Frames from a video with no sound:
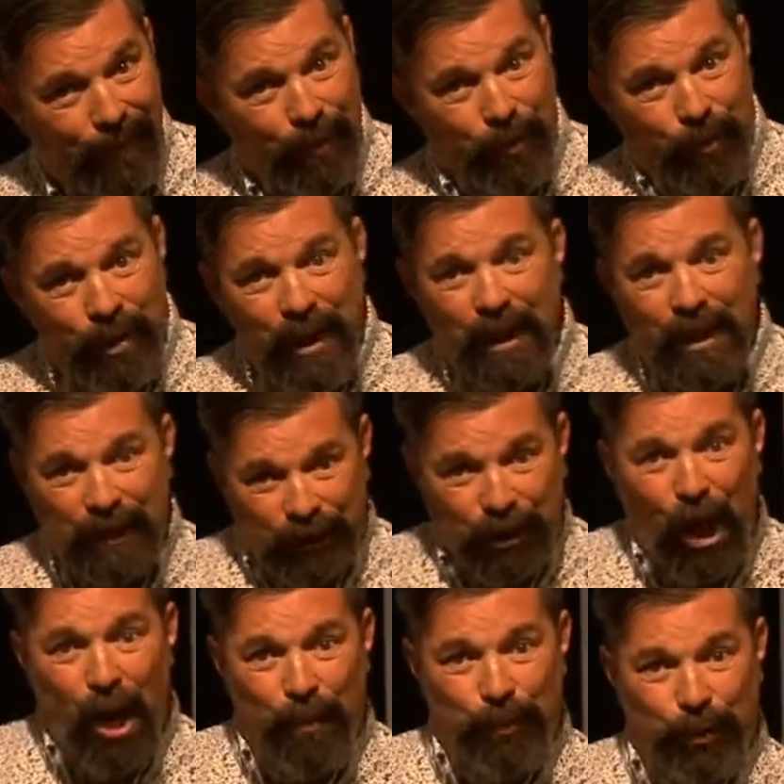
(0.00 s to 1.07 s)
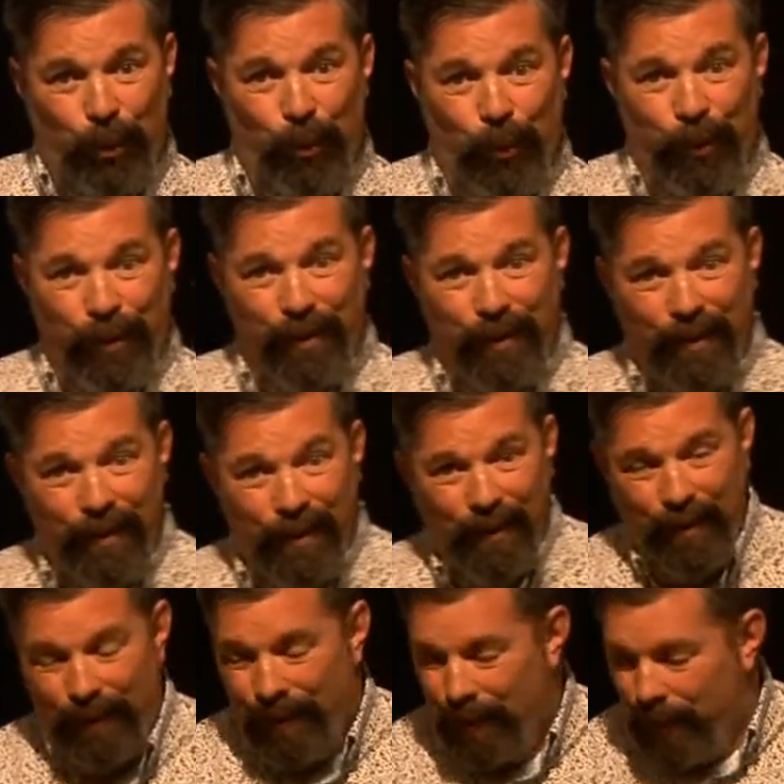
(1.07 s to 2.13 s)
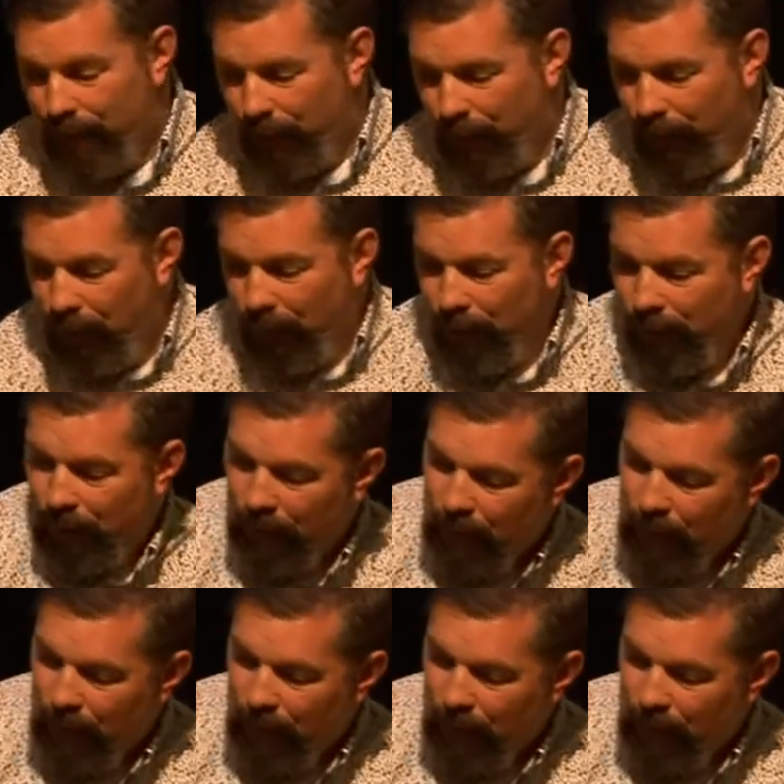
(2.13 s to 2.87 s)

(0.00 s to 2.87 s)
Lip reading: You need a sharp sword, you know.